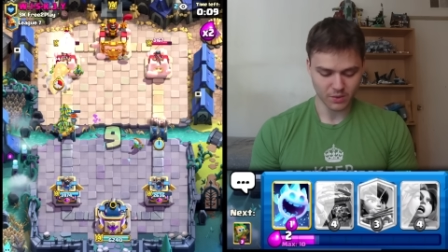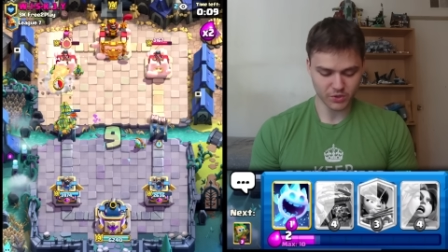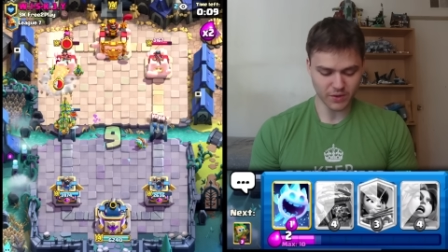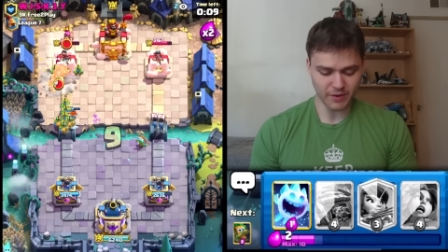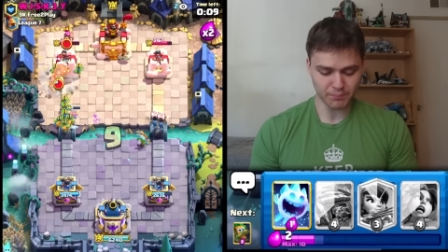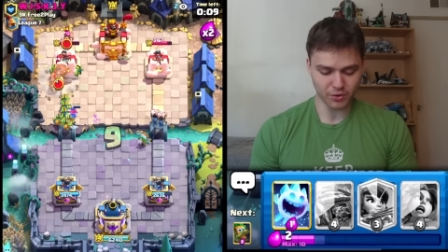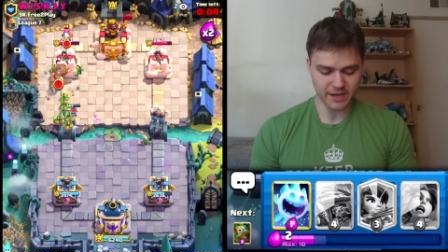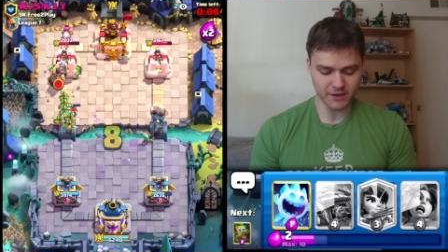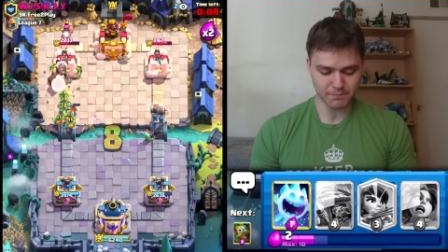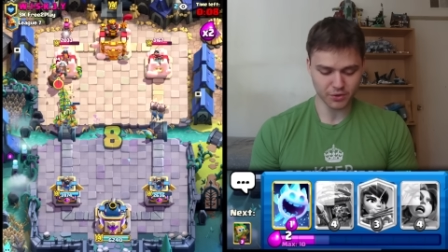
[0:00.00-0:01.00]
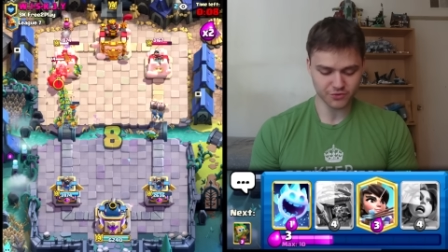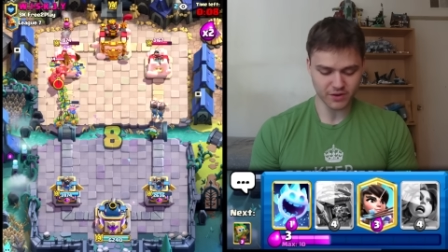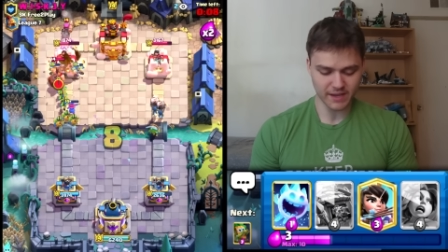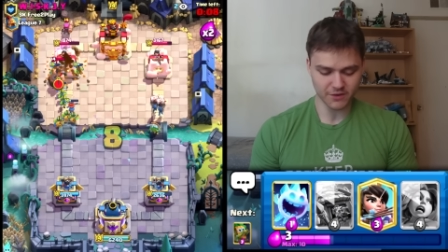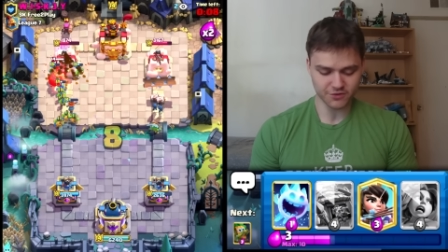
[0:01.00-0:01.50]
We do have a pretty good push
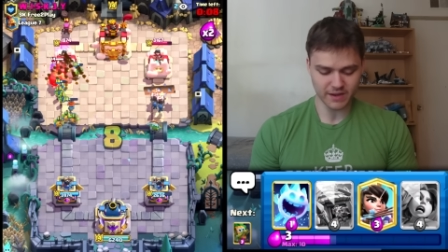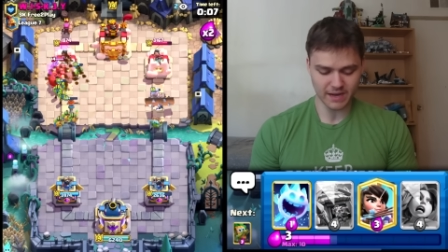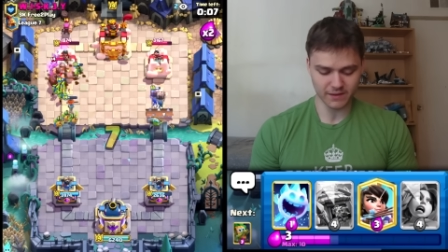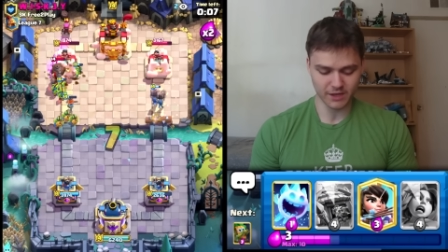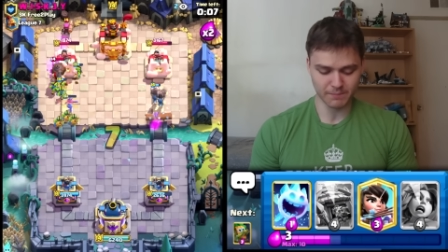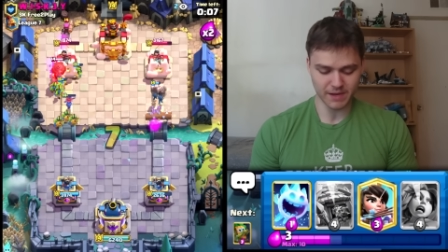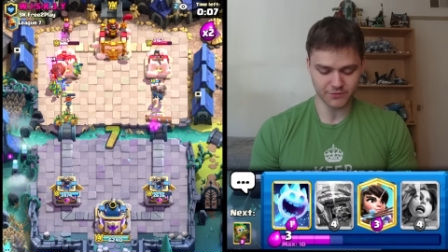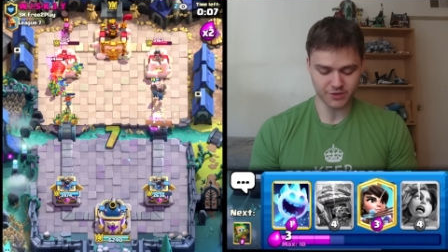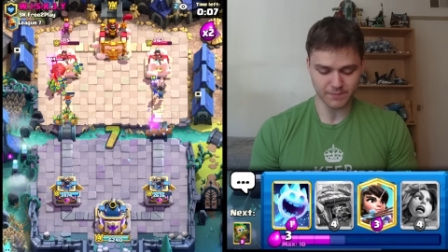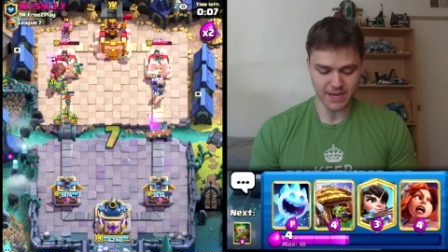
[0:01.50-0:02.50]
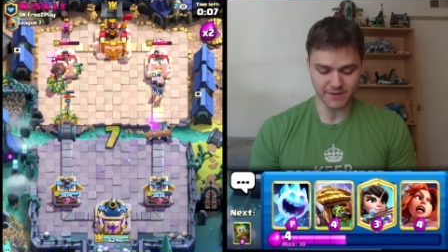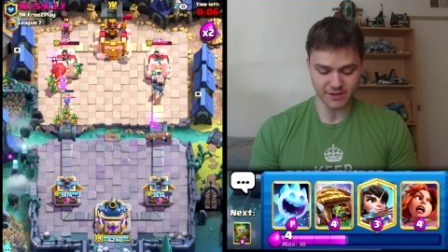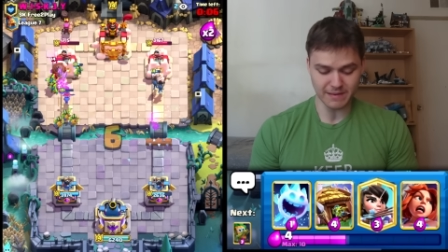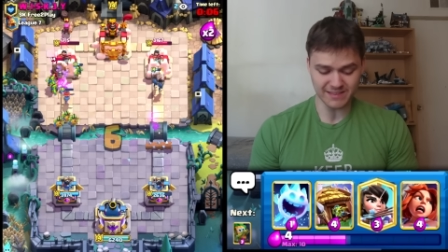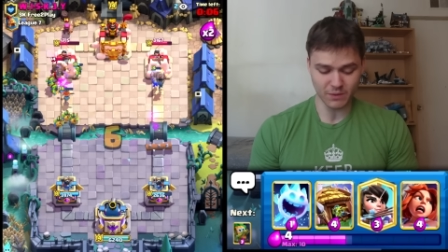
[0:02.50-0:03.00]
right here. Should get a little bit of chip damage.
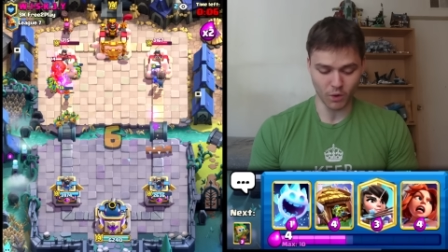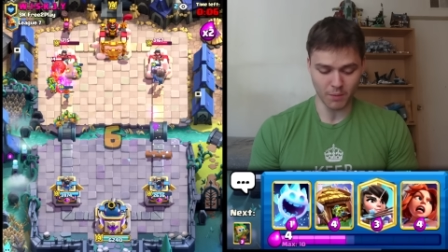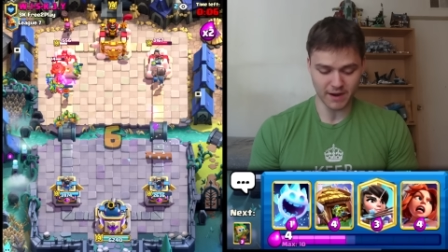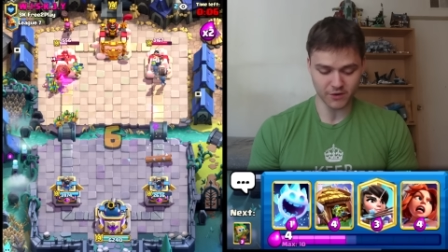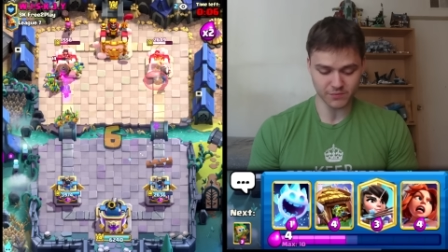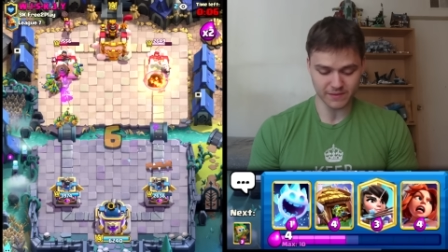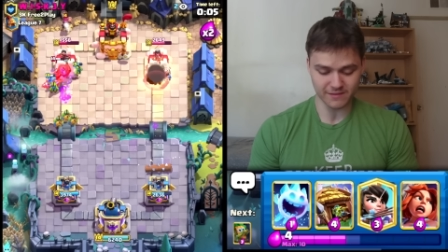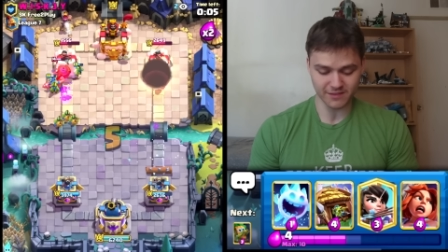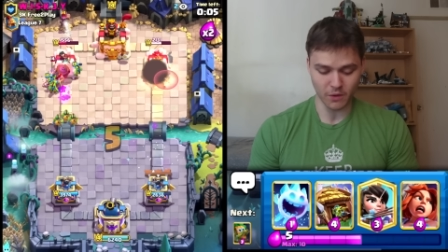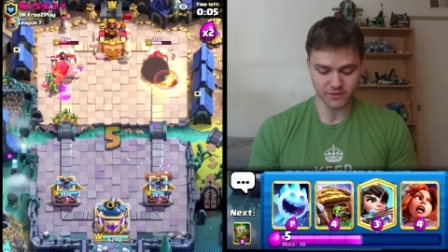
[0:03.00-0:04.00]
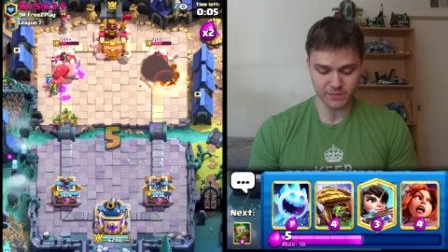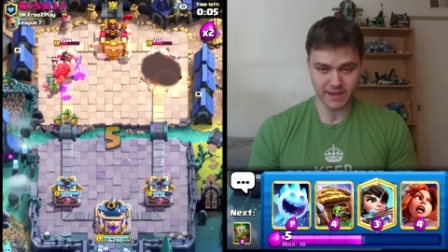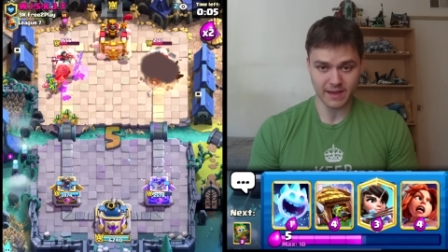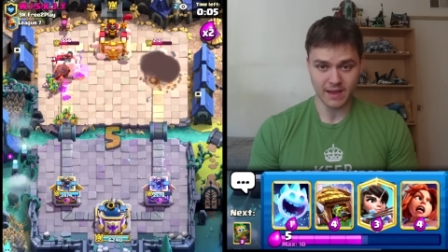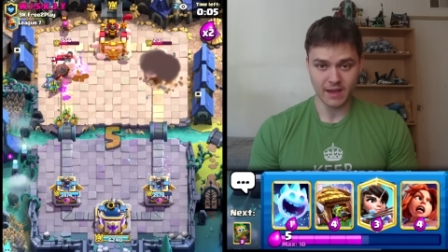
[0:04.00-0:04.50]
He missed the wall breakers with his logs, so we
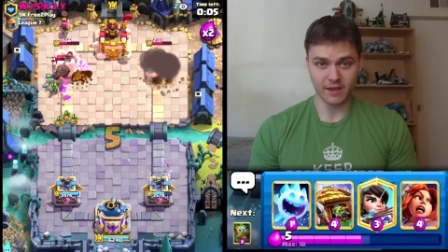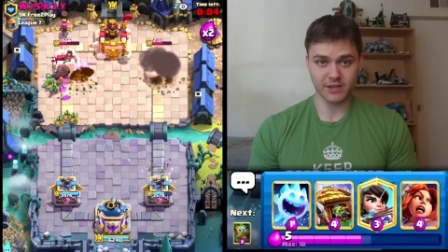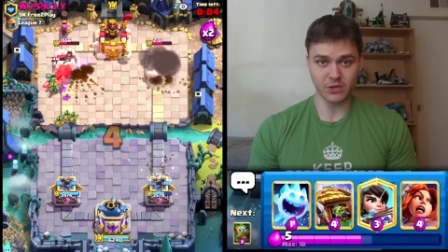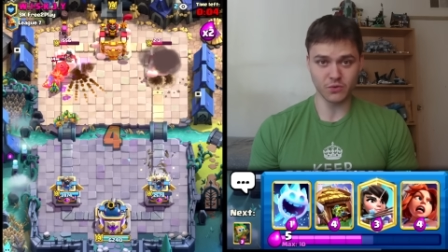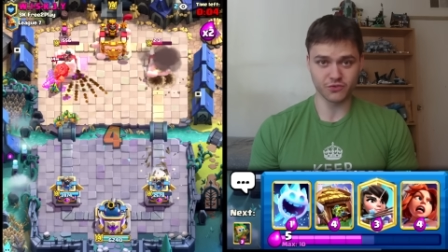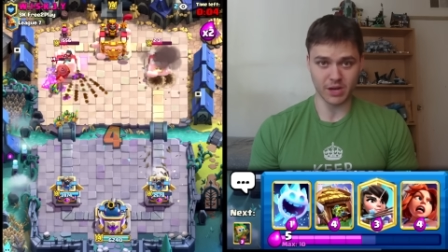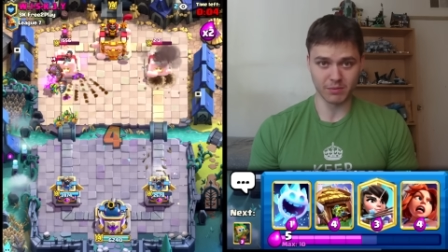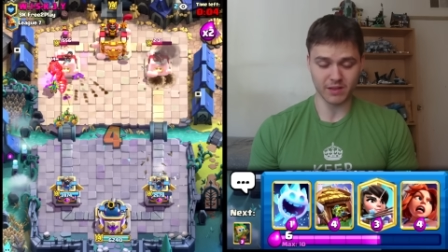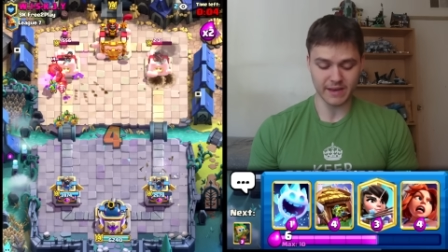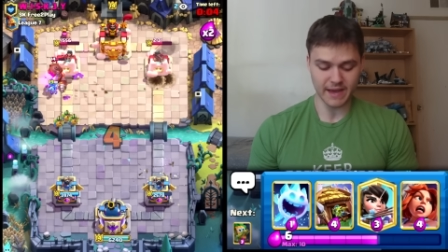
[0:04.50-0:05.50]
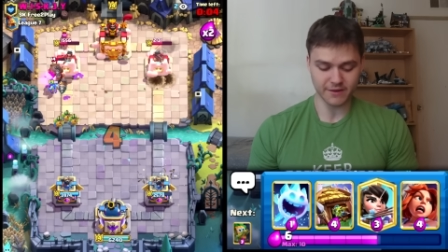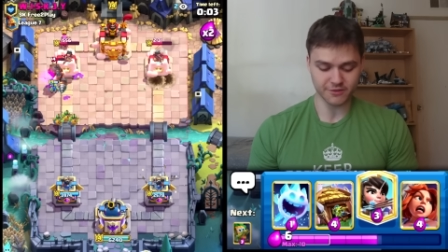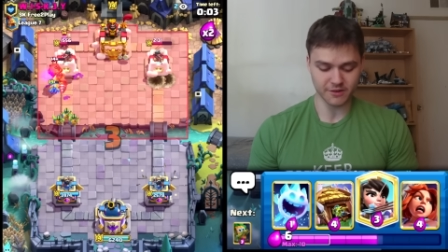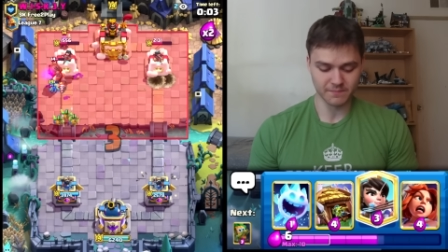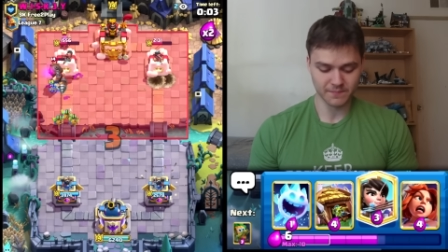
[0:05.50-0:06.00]
get a huge double
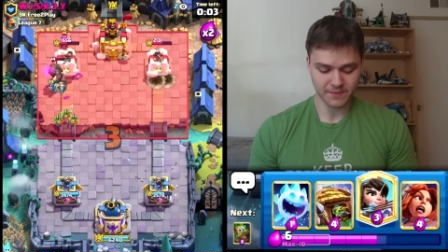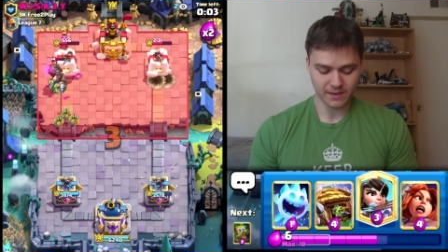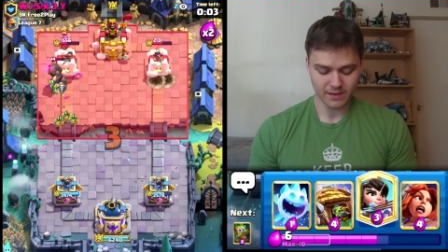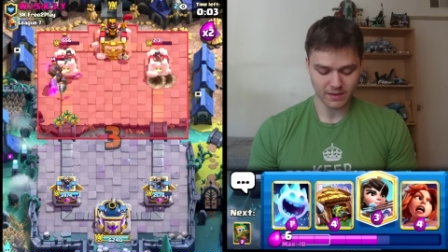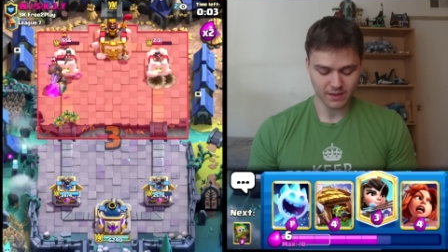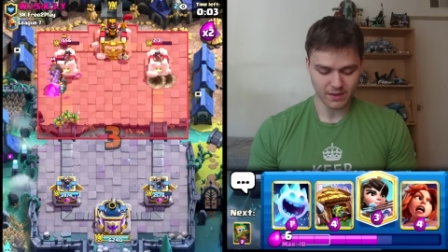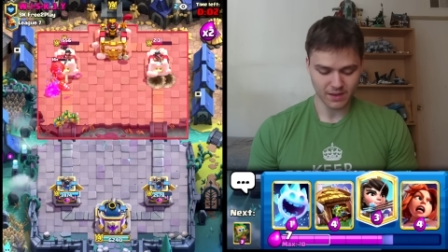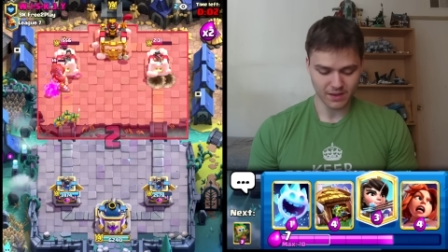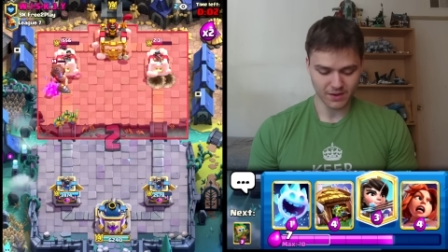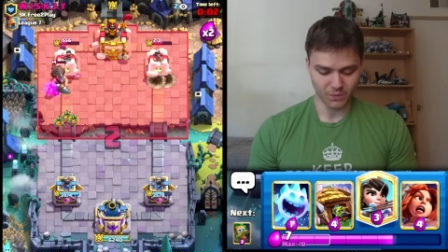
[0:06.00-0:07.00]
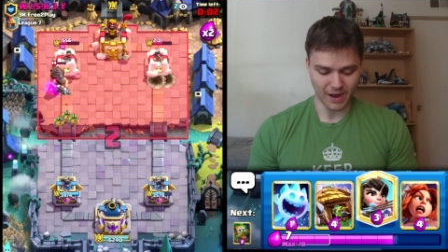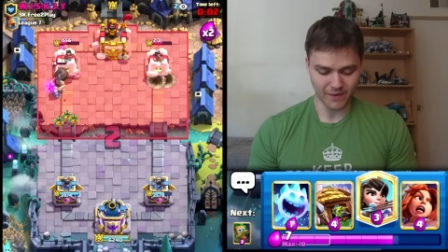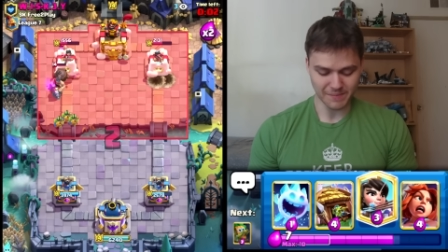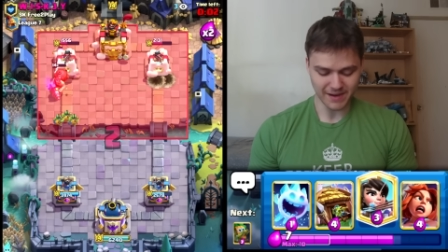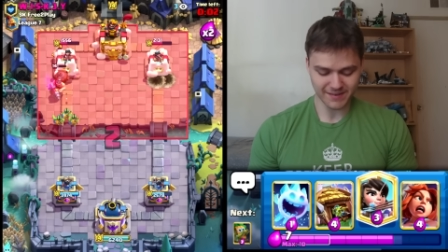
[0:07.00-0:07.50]
connection. Wow,
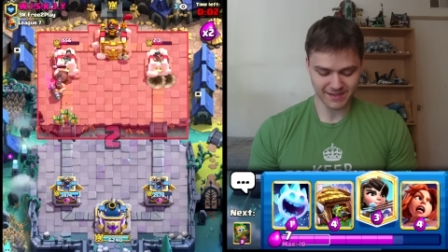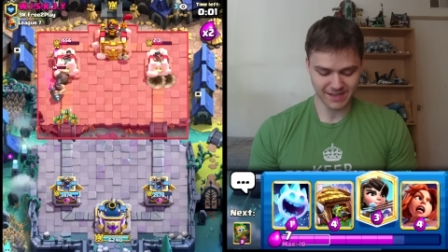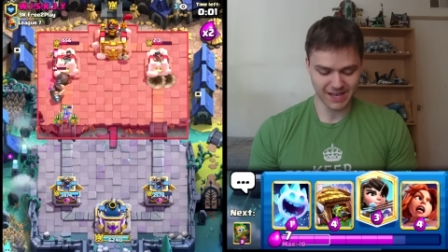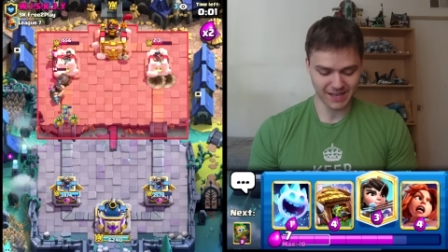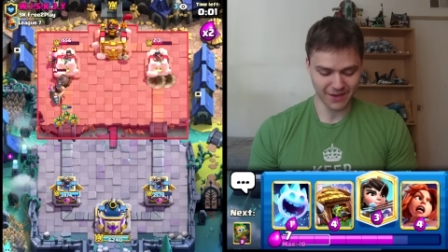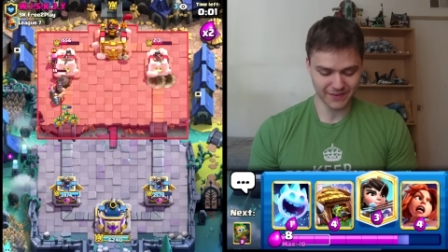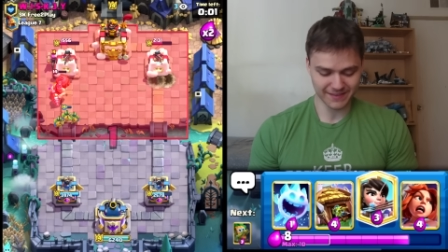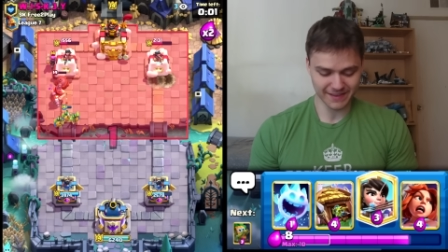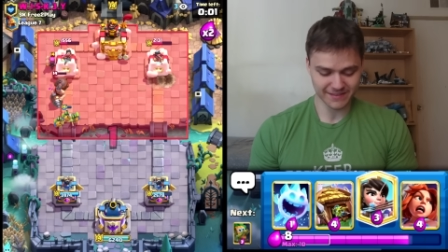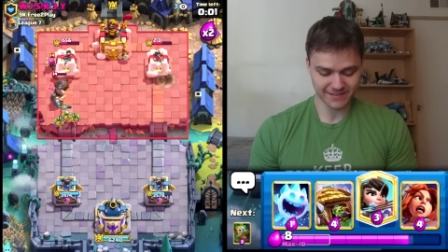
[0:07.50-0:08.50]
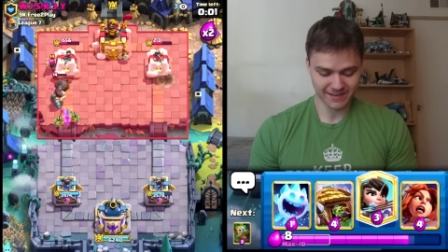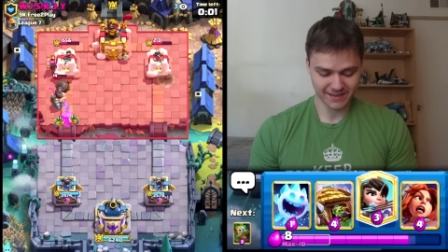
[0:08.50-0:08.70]
I'm actually loving this.